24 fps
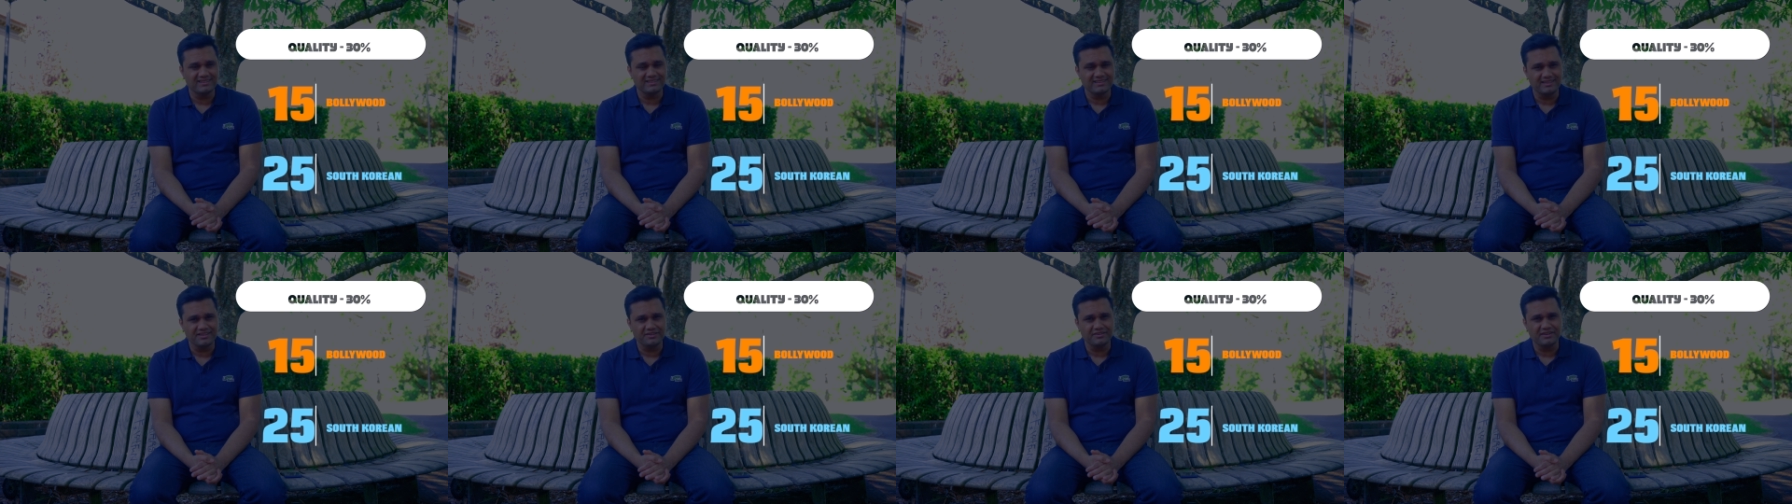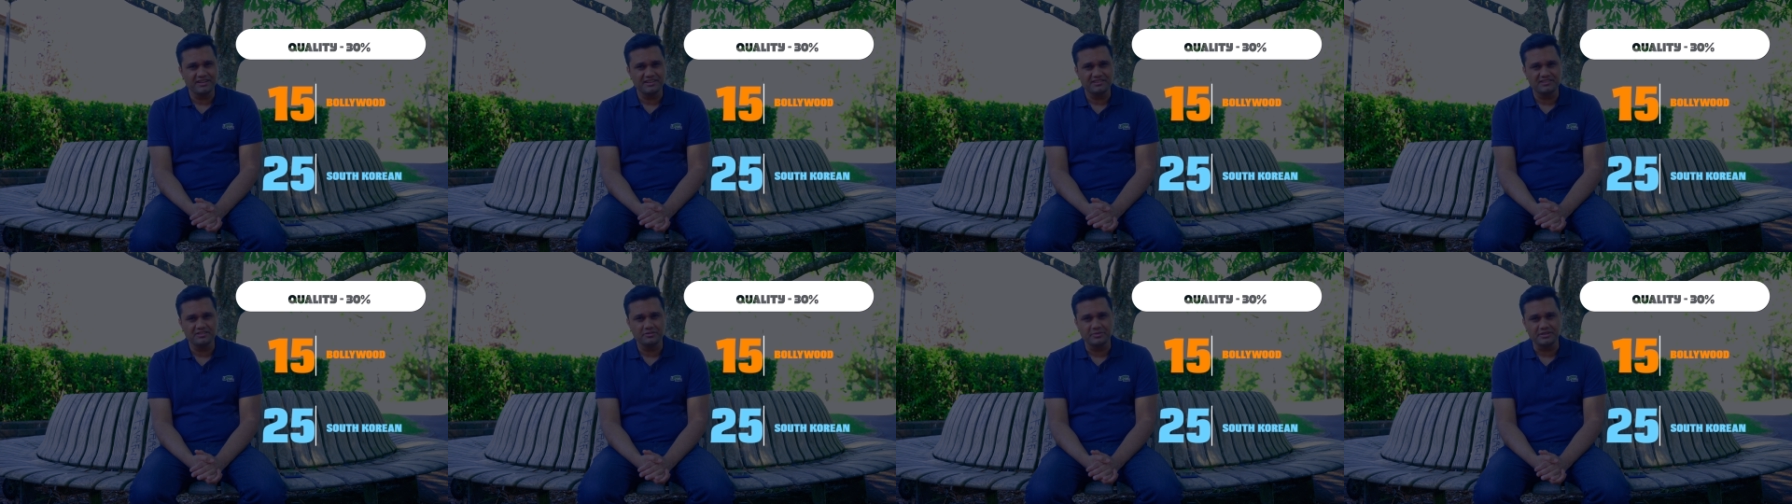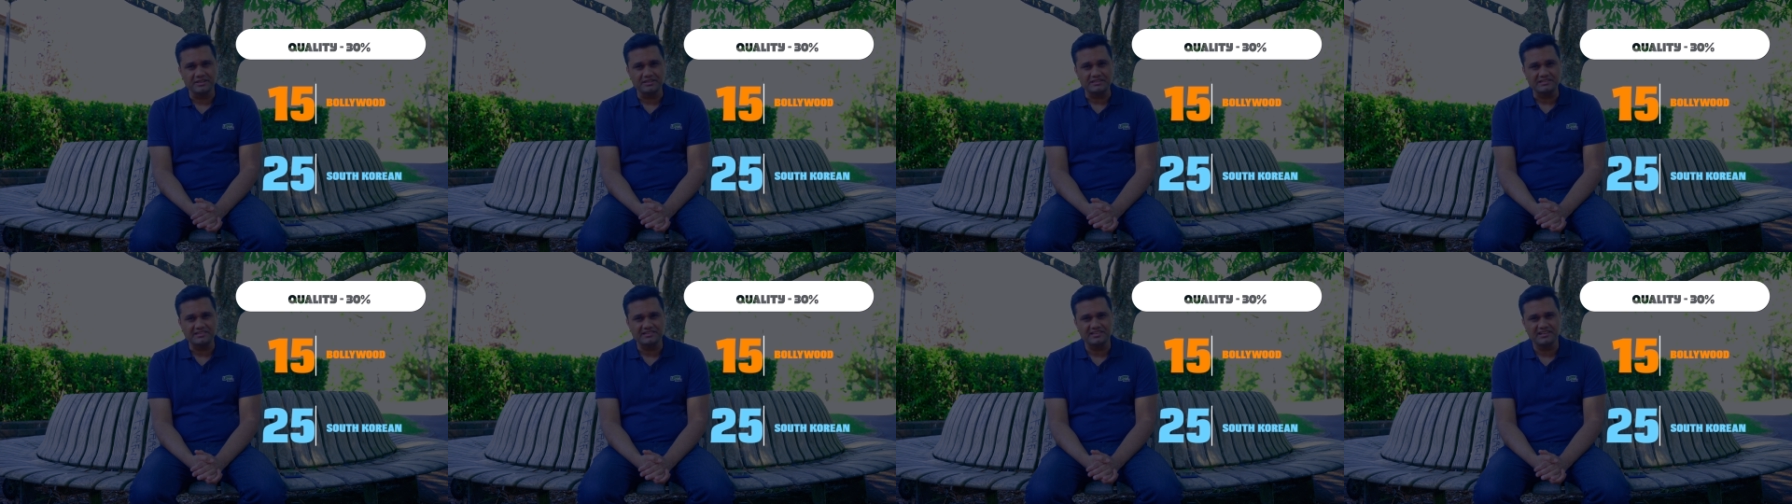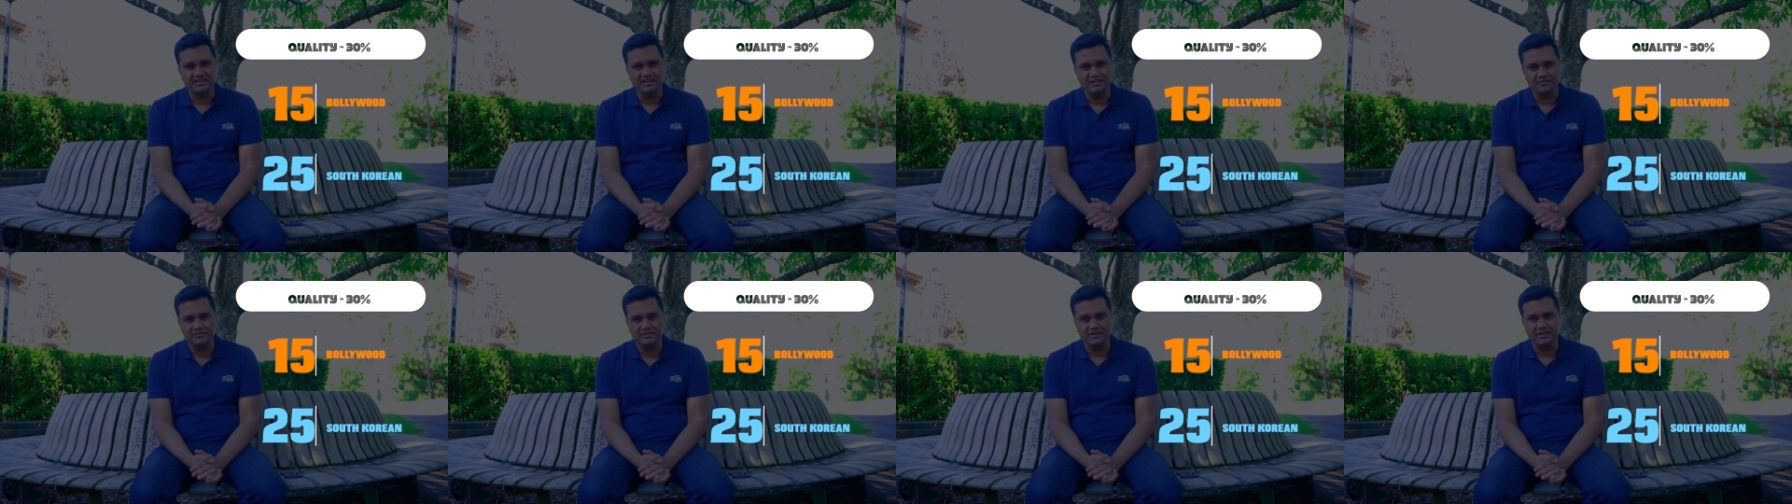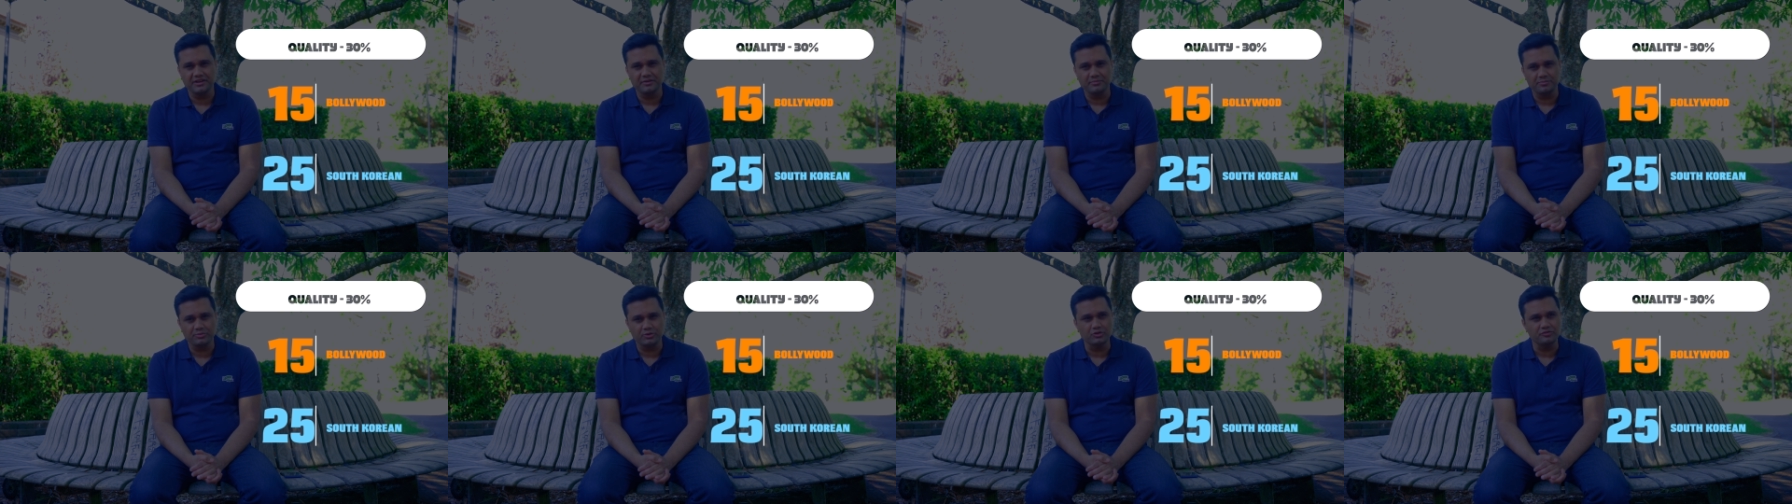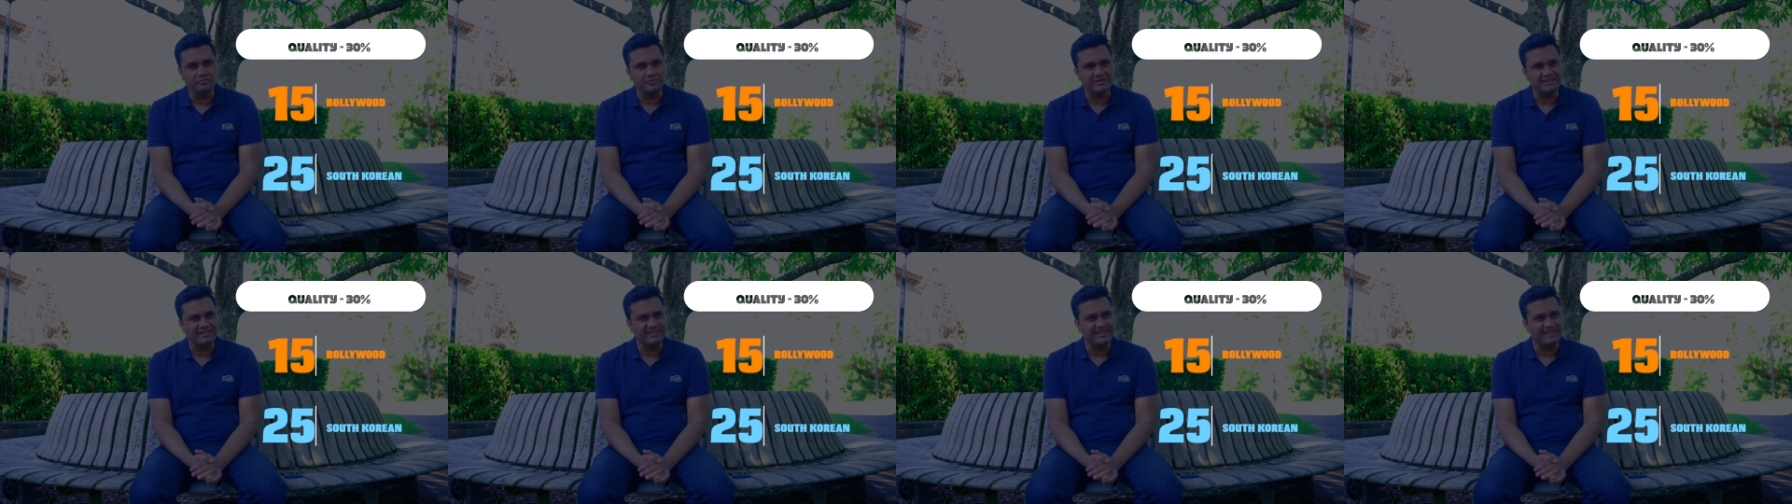there needs to be significant
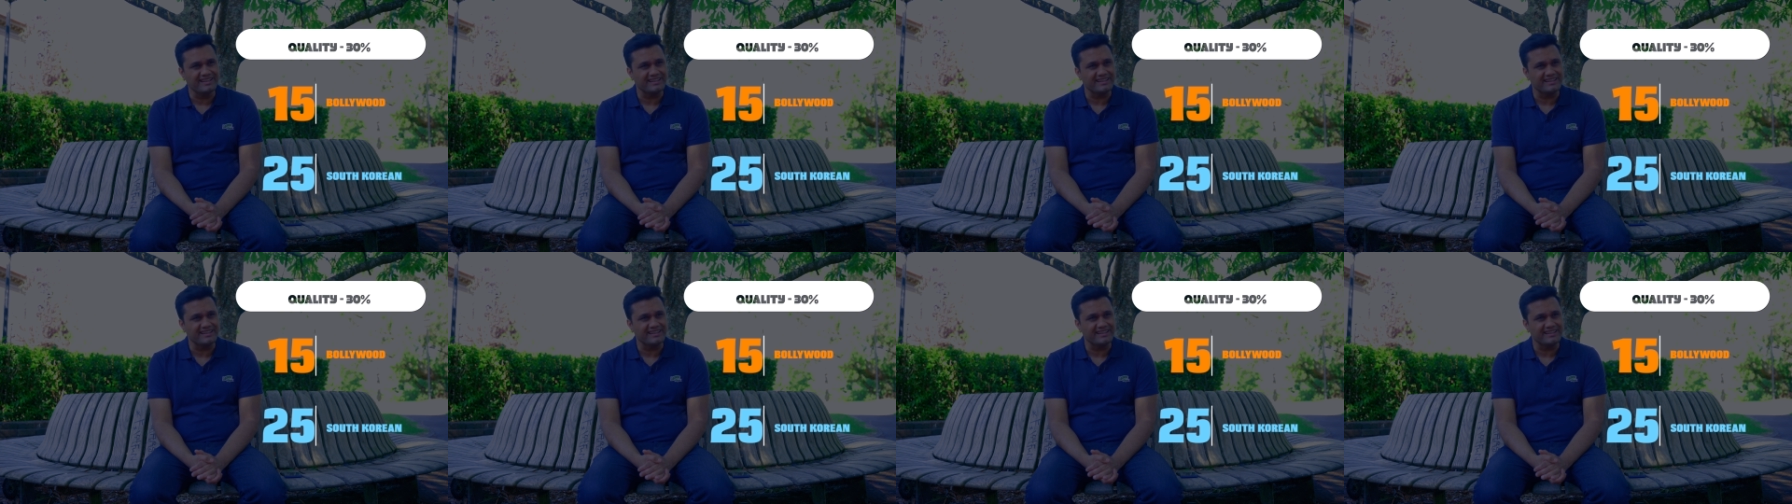improvement,